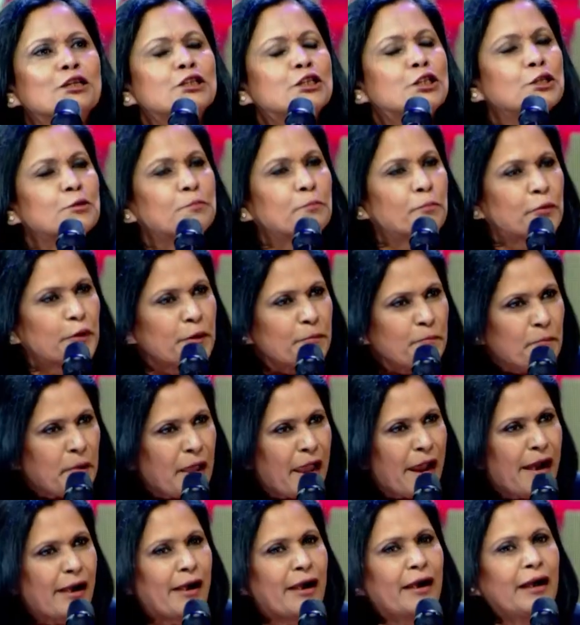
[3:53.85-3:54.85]
to
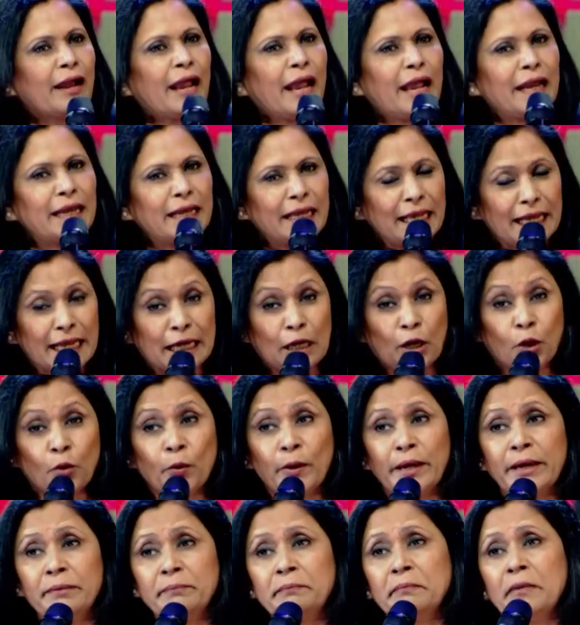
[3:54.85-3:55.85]
prepare and
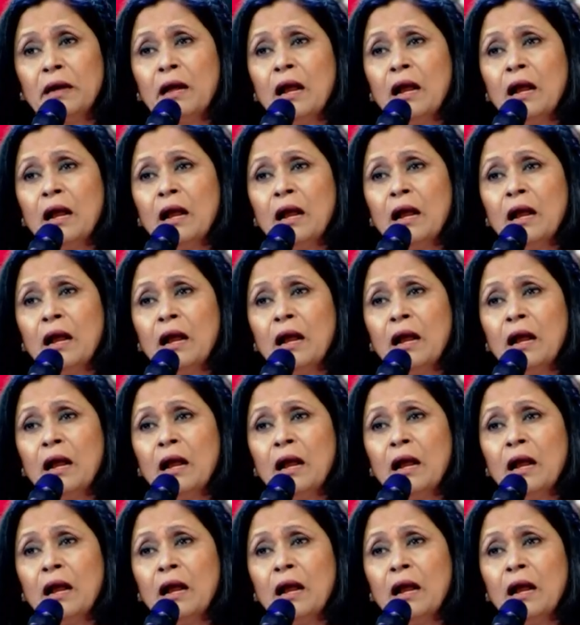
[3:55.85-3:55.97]
equip